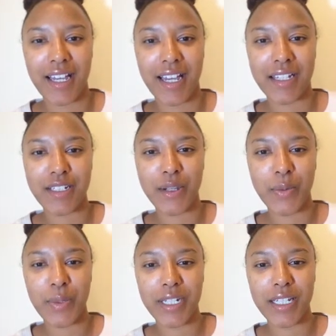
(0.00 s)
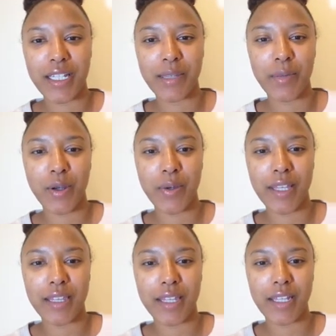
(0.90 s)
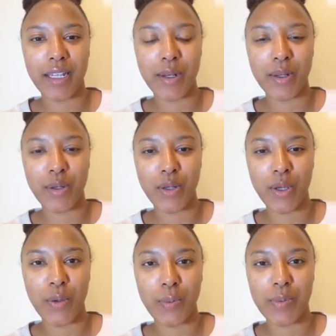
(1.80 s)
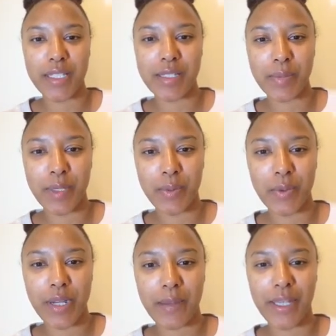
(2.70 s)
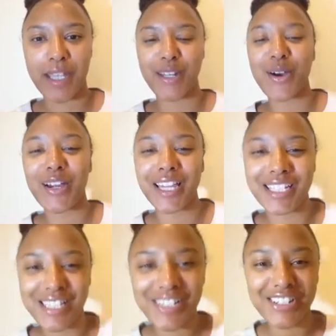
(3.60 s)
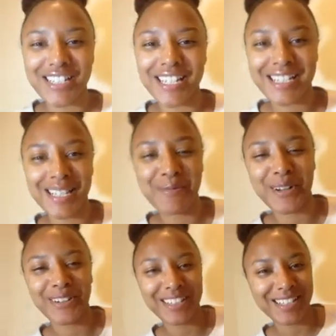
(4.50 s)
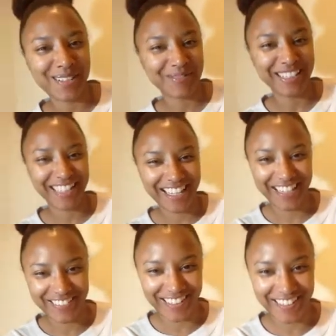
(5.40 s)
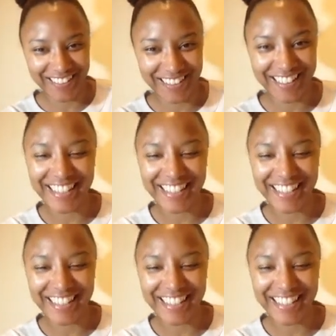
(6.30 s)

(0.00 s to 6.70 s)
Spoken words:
I don't want to keep going and then, miss people coming in. Okay, Jasira says keep going, so I'm going to keep going.